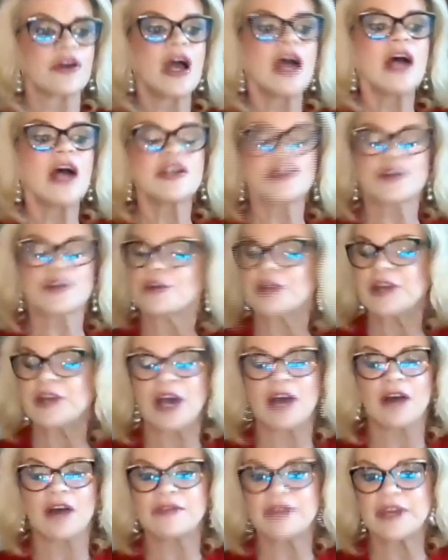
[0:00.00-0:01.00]
turning
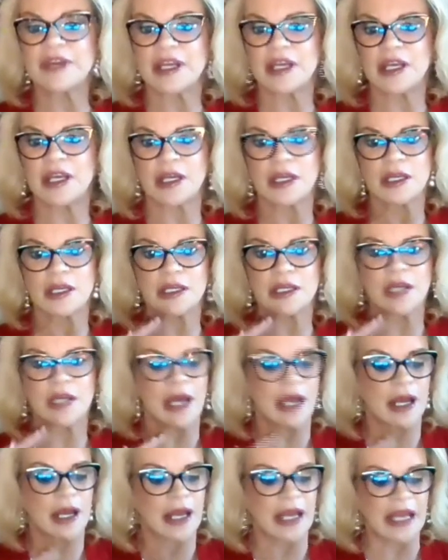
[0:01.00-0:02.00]
off the
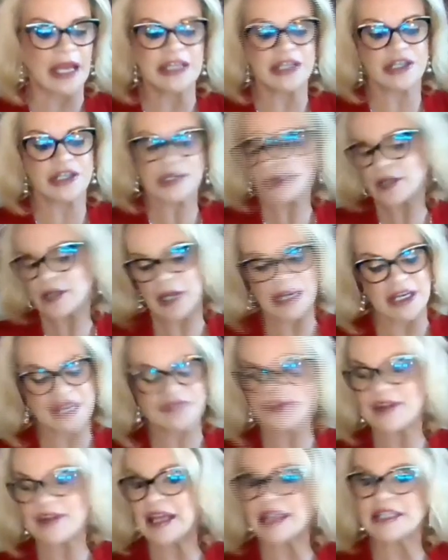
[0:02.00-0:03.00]

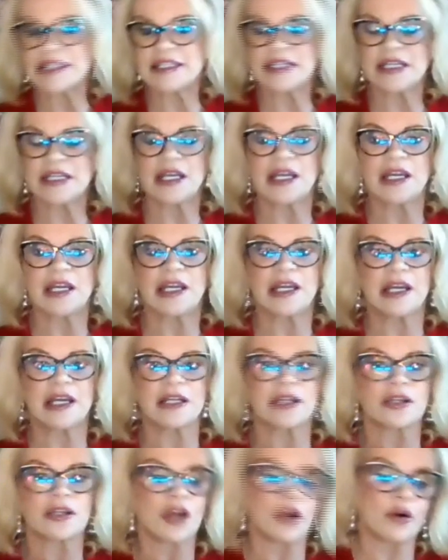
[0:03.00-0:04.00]
HVAC and
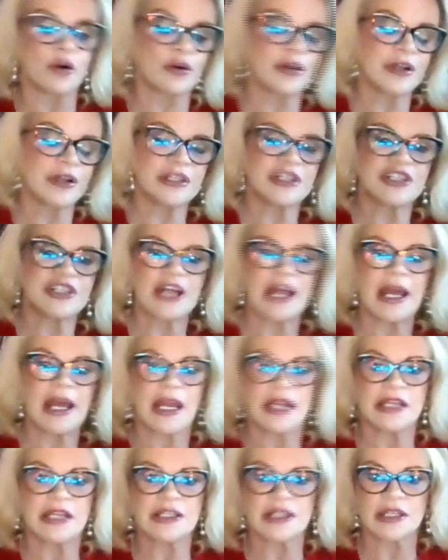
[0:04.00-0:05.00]
lowering the
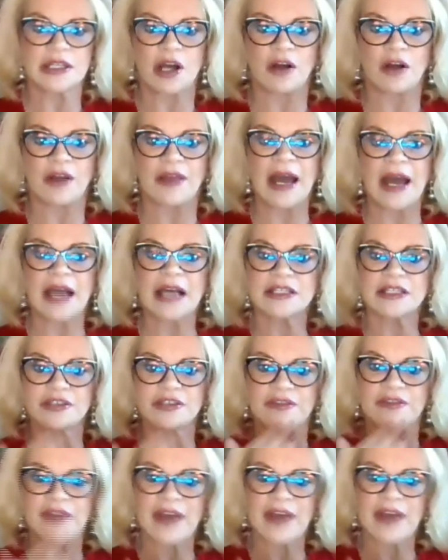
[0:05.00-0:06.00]
shades and all that. So
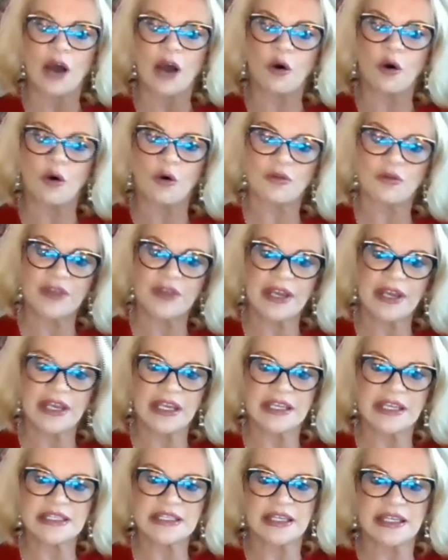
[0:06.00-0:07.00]
that whole thing
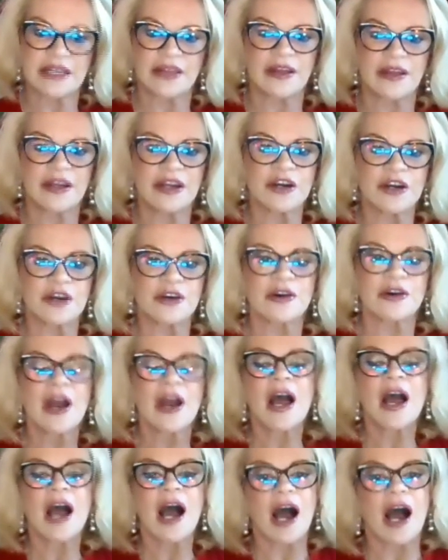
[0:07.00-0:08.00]
is in there.
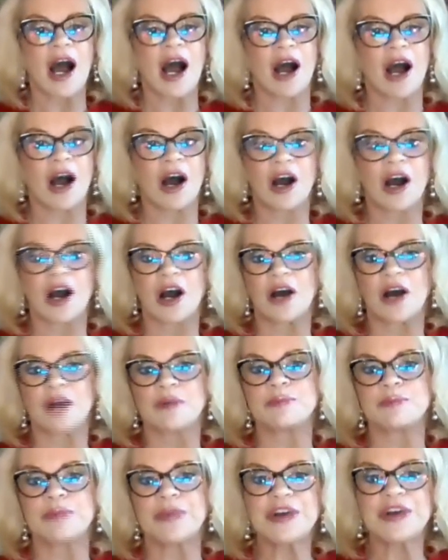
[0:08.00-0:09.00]

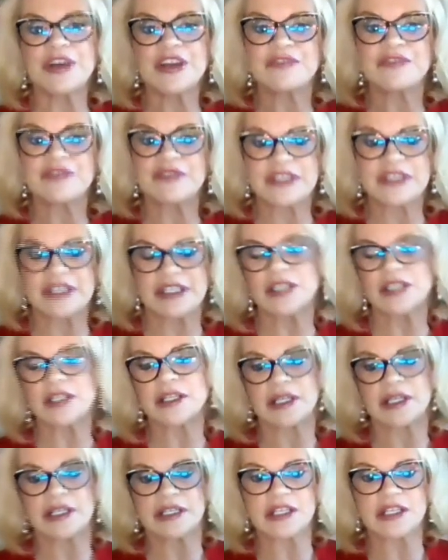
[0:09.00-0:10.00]
Booking
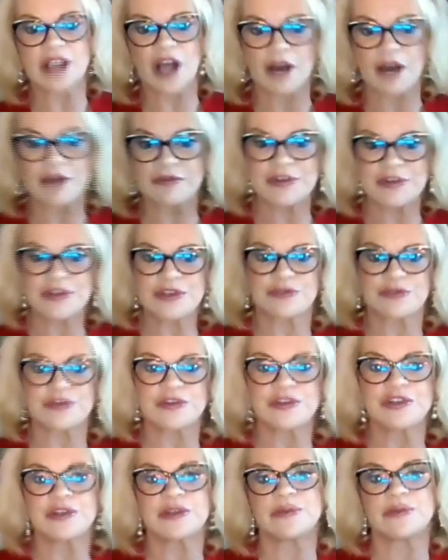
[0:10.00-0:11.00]
facilities, conference
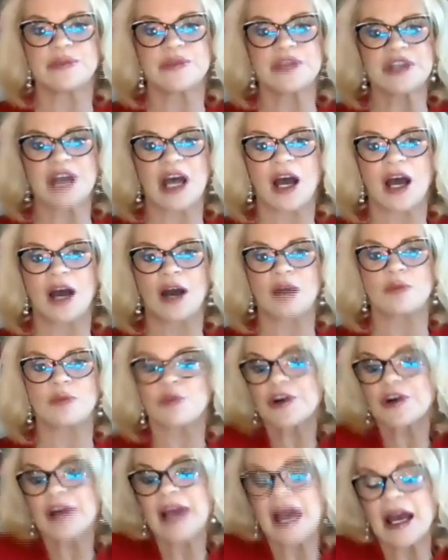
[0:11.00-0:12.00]
rooms,
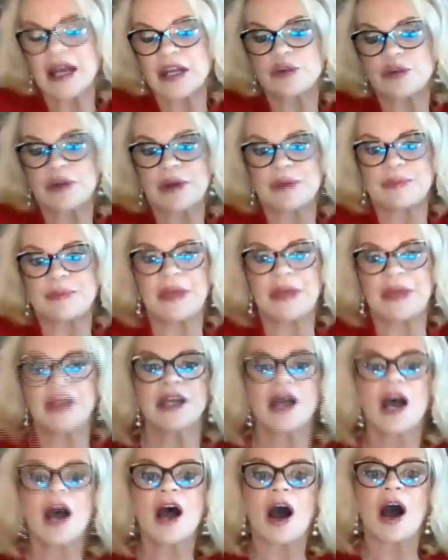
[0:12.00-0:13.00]
workout equipment,
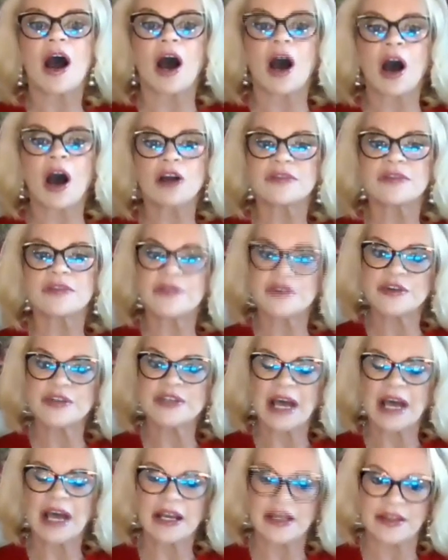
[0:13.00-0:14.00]
all of those
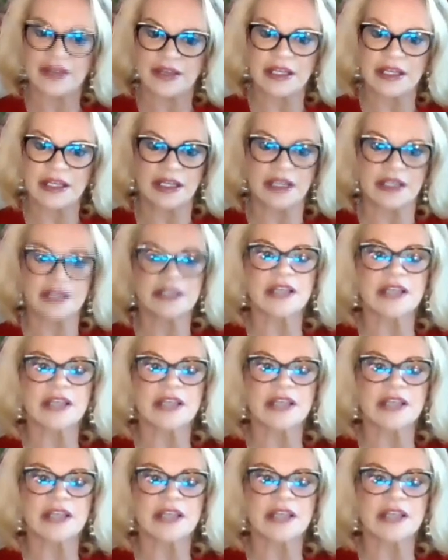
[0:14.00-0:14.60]
kind of things.